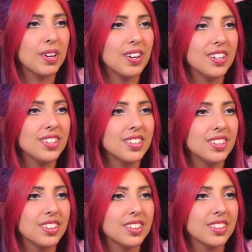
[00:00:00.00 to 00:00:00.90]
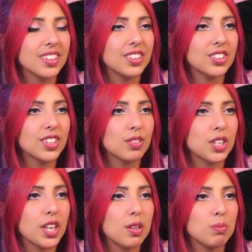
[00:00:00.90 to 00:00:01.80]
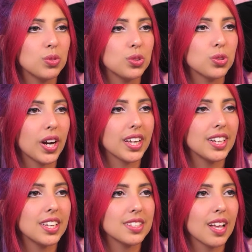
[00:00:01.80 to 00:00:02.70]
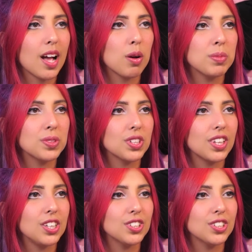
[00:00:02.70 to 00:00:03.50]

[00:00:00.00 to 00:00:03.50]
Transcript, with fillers: on. I just have to keep dragging his arm until he